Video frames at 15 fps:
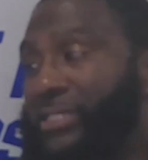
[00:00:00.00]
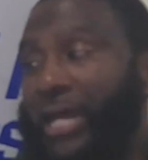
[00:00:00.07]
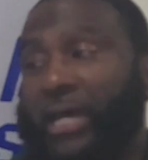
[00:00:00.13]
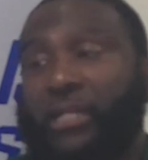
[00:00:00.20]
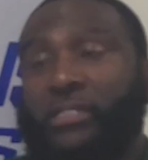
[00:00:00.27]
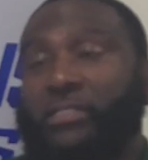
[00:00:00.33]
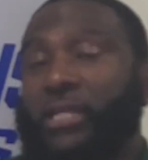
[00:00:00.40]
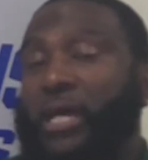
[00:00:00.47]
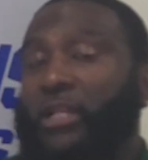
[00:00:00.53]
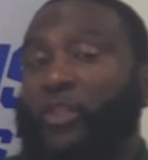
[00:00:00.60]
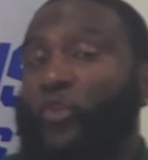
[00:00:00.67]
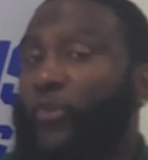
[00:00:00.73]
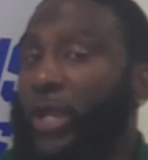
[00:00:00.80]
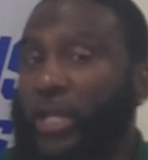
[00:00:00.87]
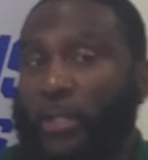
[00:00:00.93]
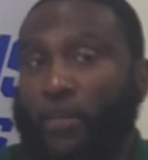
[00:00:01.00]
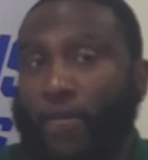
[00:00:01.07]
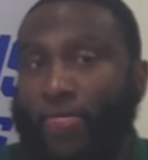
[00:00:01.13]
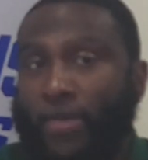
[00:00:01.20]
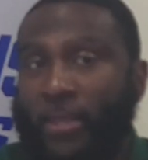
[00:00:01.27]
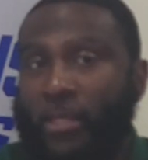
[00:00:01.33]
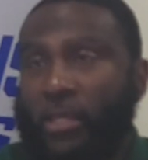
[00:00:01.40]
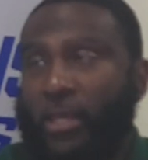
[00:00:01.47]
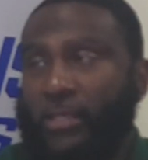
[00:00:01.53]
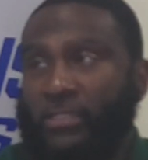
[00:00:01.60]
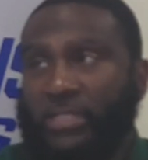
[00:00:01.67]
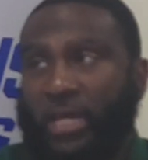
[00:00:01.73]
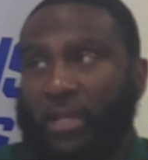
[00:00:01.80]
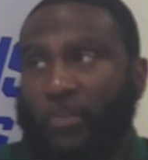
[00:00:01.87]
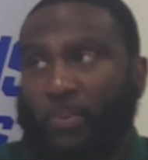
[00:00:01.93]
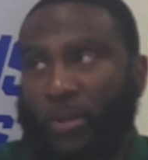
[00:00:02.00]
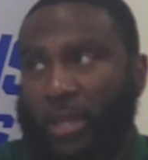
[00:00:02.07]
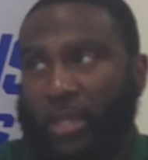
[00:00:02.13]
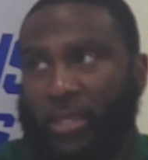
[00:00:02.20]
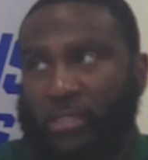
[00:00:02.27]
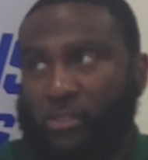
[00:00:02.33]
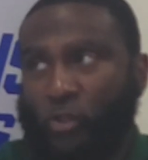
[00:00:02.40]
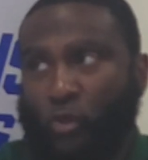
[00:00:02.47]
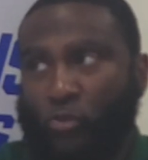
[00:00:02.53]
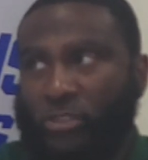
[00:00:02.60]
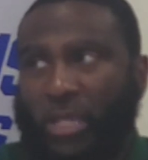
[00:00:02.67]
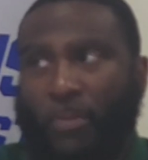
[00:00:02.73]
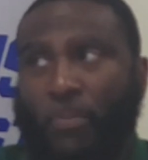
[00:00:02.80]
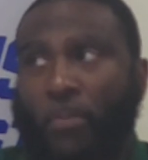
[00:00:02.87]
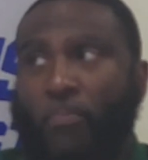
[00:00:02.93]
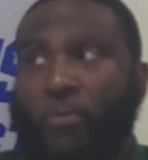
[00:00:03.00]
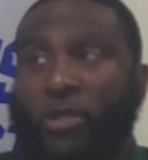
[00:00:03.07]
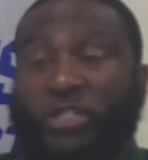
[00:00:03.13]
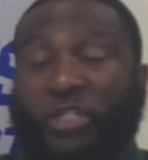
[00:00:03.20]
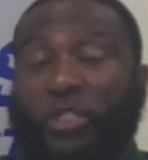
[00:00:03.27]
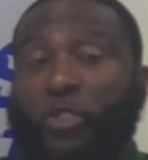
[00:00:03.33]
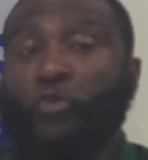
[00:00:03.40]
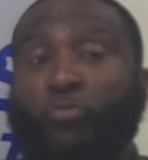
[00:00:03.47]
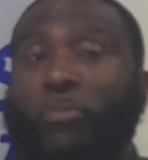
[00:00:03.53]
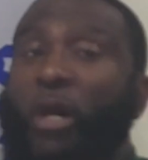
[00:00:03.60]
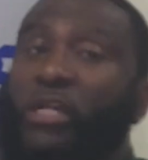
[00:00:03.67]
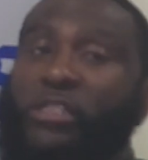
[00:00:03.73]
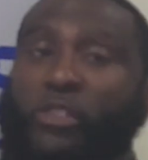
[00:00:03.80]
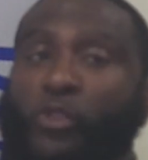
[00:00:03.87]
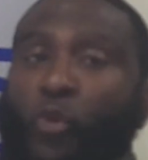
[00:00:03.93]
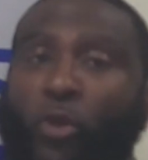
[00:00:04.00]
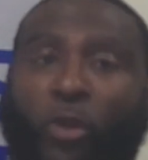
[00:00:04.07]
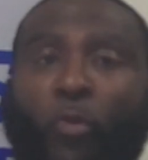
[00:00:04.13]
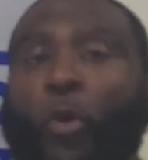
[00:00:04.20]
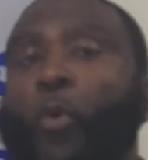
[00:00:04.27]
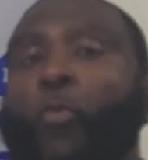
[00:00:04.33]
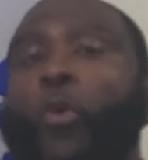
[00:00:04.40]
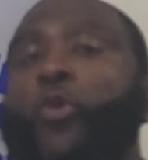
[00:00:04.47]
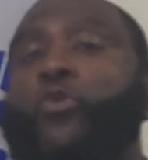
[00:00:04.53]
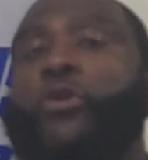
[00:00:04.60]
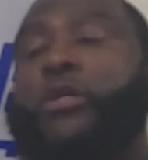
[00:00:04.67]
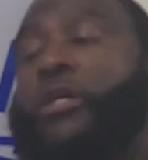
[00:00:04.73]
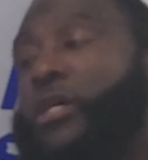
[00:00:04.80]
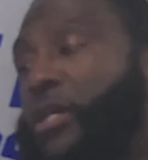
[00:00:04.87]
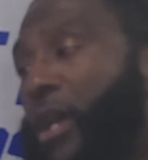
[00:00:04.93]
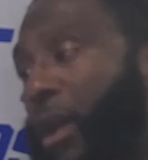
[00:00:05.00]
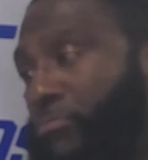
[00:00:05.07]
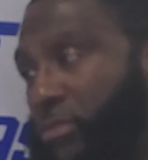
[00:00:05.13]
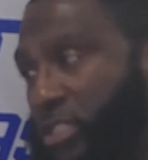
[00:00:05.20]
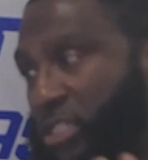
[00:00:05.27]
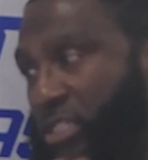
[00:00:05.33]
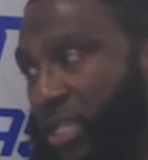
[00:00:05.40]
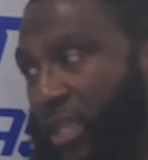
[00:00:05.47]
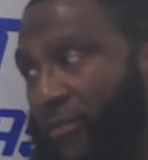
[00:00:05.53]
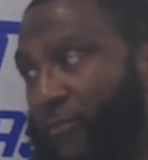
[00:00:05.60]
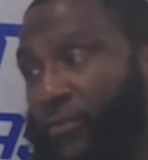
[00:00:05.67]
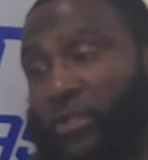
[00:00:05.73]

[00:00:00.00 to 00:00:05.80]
not a threat. It's not applying no type of pressure you must or it won't work. I'm just saying for